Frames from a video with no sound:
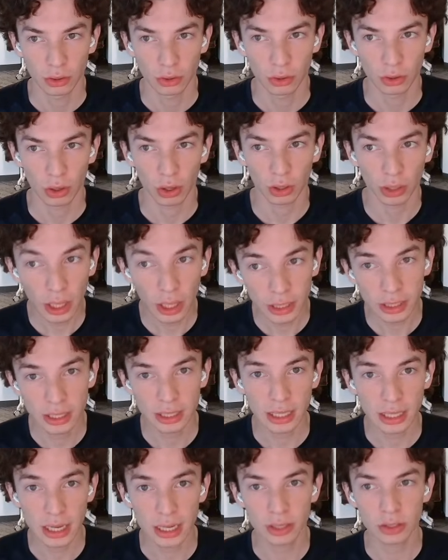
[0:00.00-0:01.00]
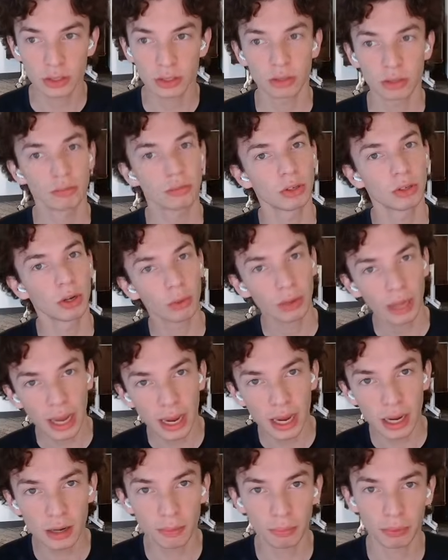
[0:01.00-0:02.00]
a lot of these things,
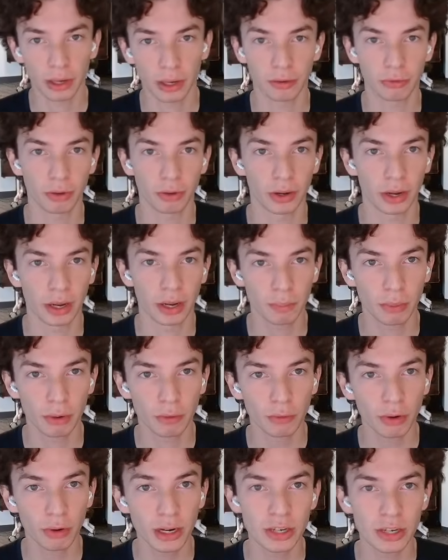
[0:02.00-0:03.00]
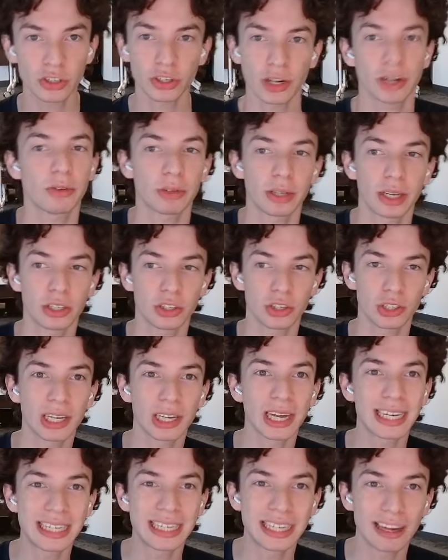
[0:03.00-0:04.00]
can apply to front end, but front end generally has just
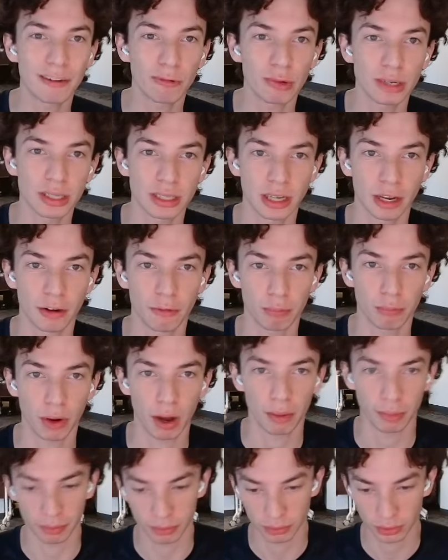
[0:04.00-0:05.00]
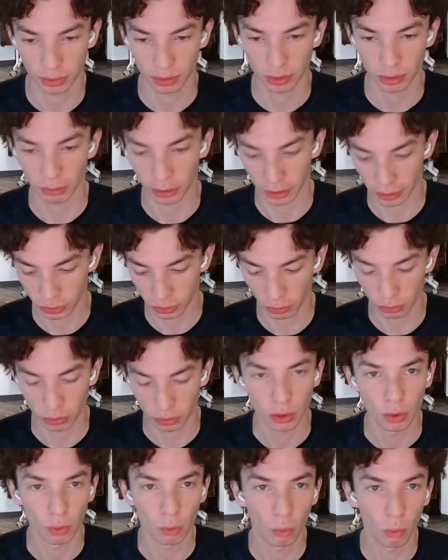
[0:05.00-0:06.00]
a different set of problems, right? So
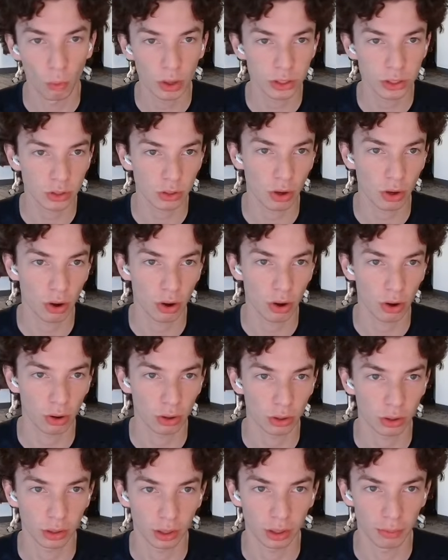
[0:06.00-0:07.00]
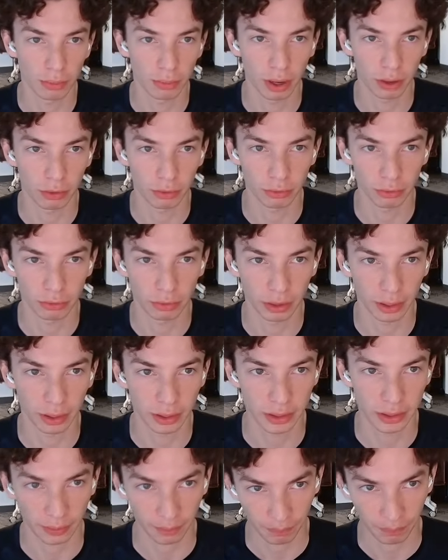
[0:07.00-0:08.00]
what's hard about front
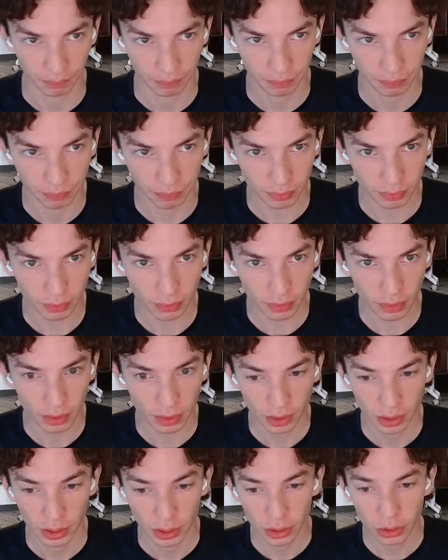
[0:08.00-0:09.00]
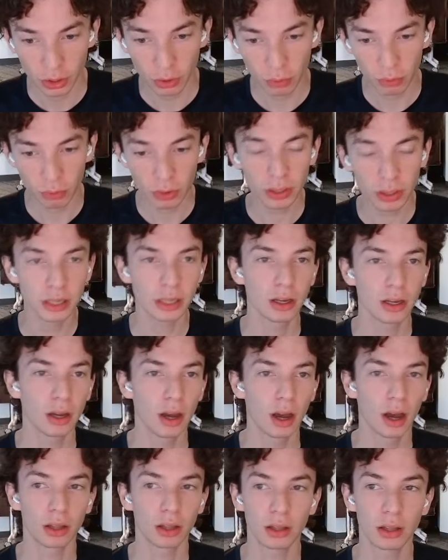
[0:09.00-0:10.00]
end? Really
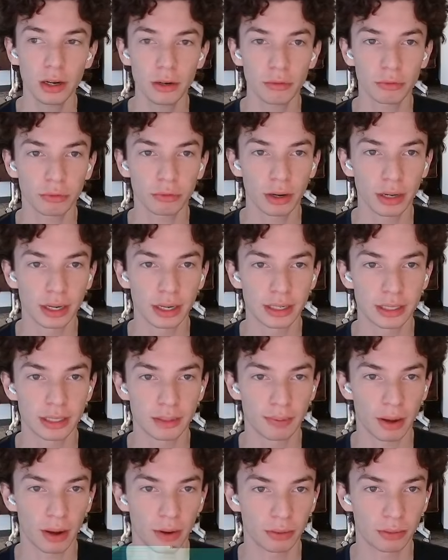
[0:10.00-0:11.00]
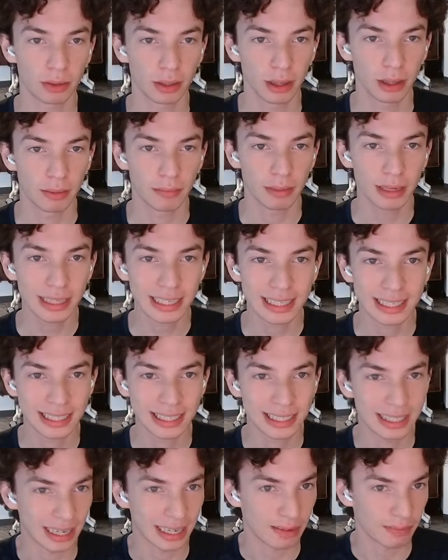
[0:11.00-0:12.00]
a lot of front end is about mainly
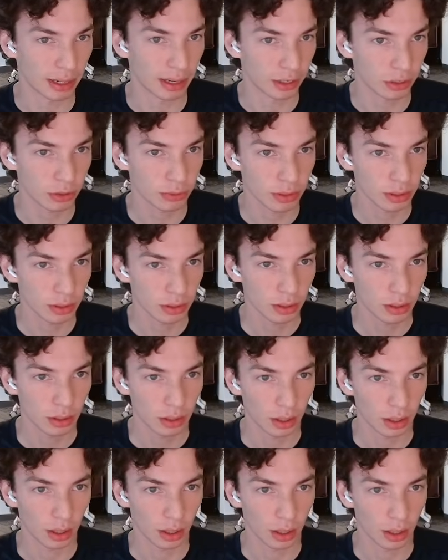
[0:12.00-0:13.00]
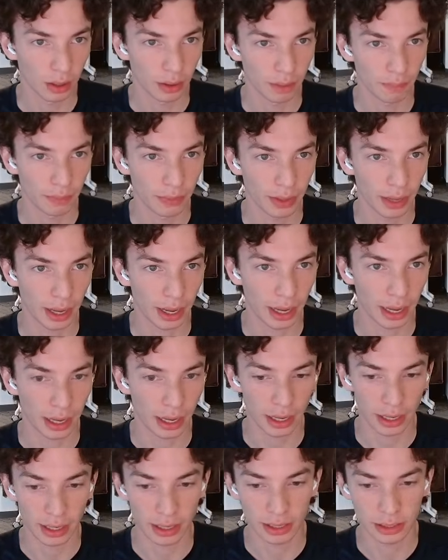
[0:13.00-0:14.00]
state management
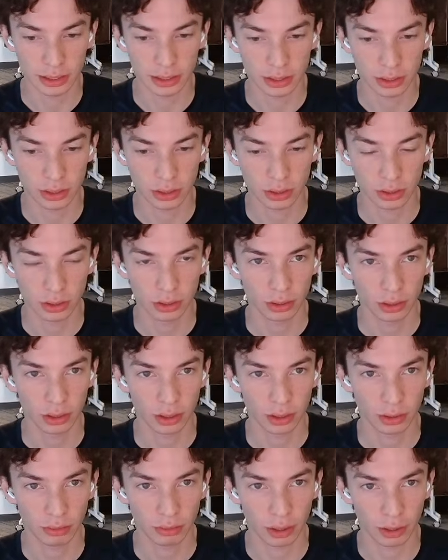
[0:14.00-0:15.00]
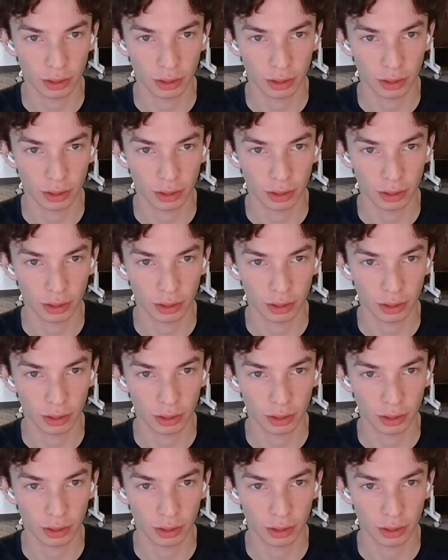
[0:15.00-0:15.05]
and kind of